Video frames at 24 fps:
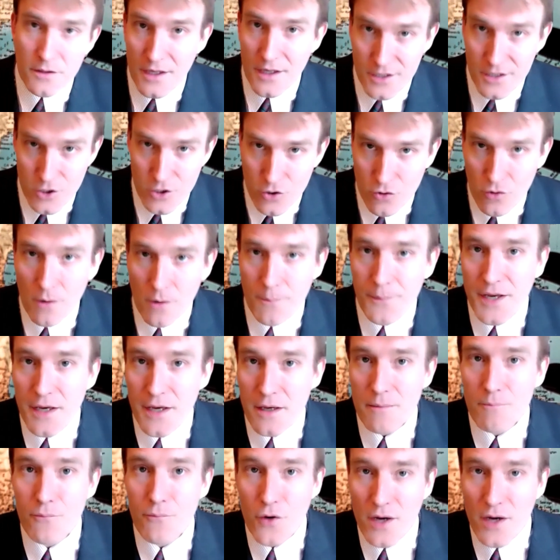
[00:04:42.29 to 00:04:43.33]
and
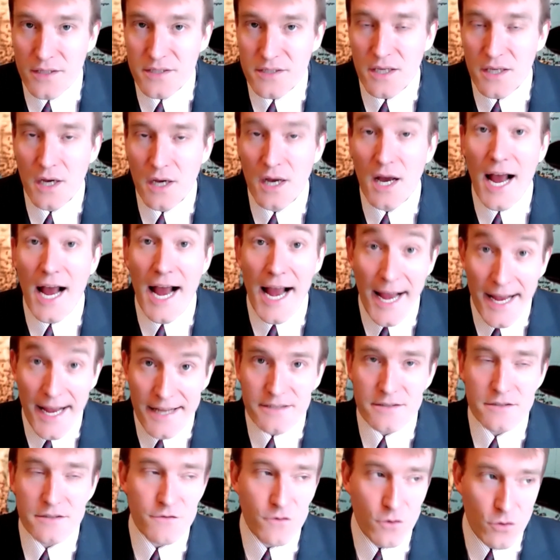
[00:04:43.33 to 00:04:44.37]
European press,
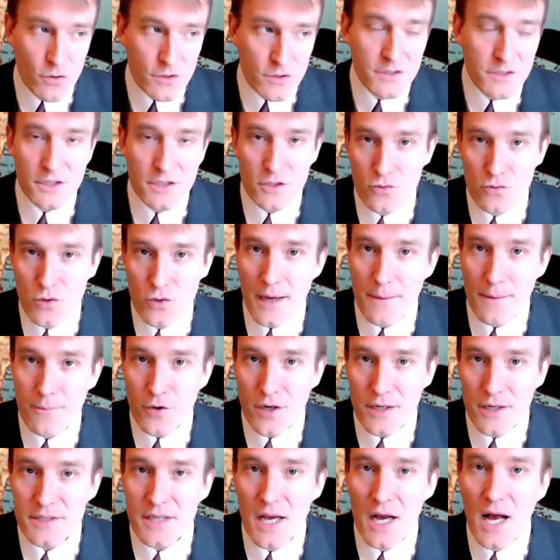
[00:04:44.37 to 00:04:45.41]
and of course the UK
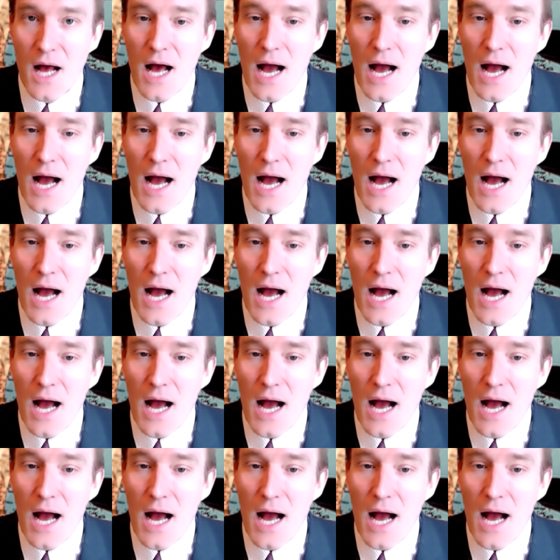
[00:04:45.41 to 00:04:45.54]
press,